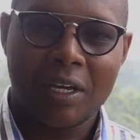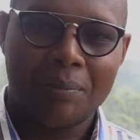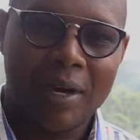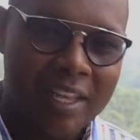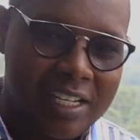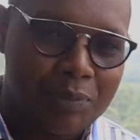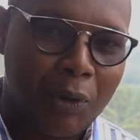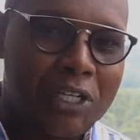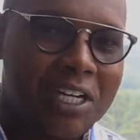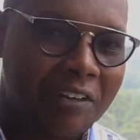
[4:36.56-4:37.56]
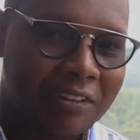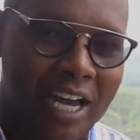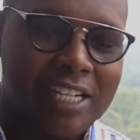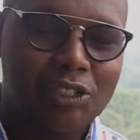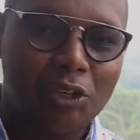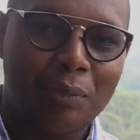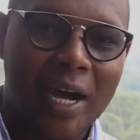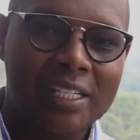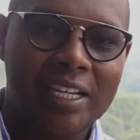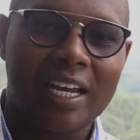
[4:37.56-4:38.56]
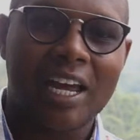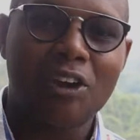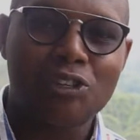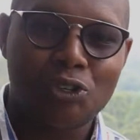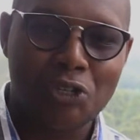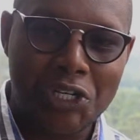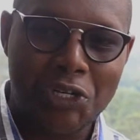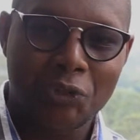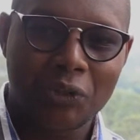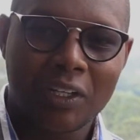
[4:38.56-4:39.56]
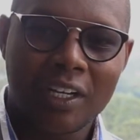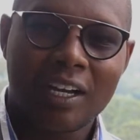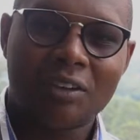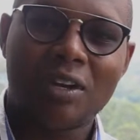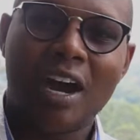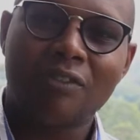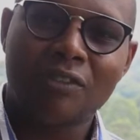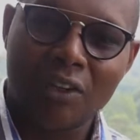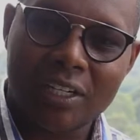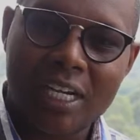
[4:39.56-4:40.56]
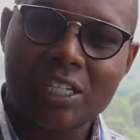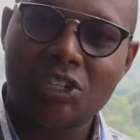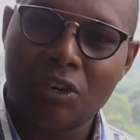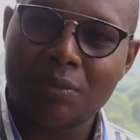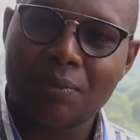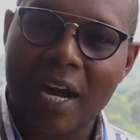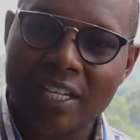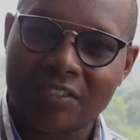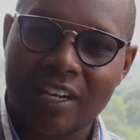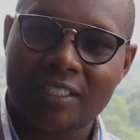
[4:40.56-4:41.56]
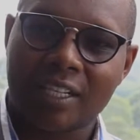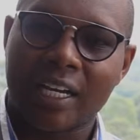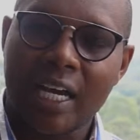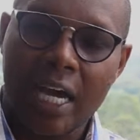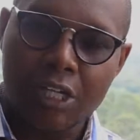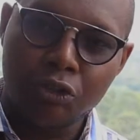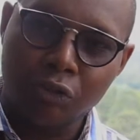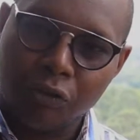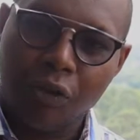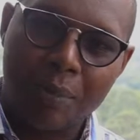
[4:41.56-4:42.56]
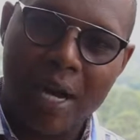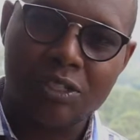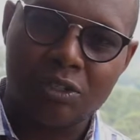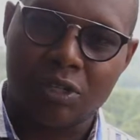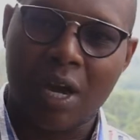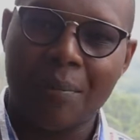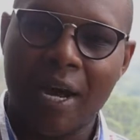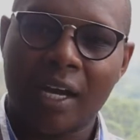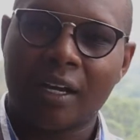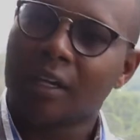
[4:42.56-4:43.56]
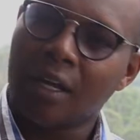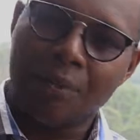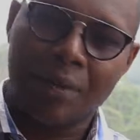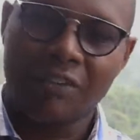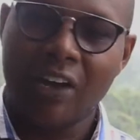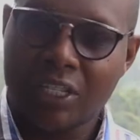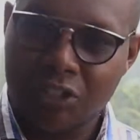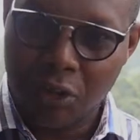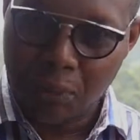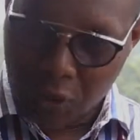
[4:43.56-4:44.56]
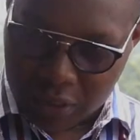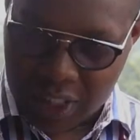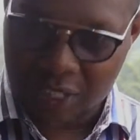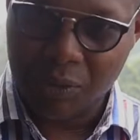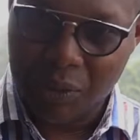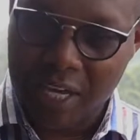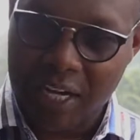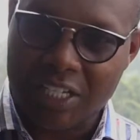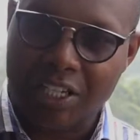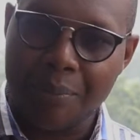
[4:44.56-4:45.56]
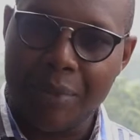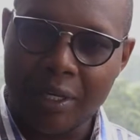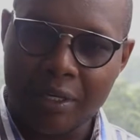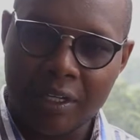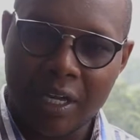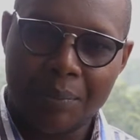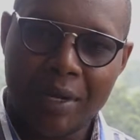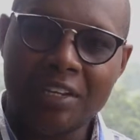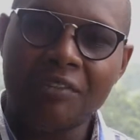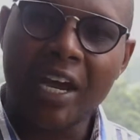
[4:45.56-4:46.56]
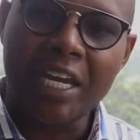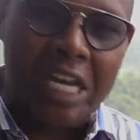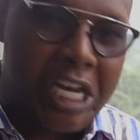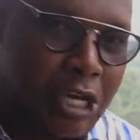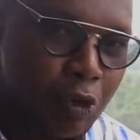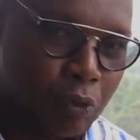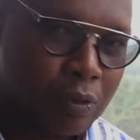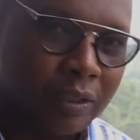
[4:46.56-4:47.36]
By this point, I've learned so much, and I also knew I could have gotten jobs much faster. I took 4 months to tarmac. My first job was with an SME, but if I knew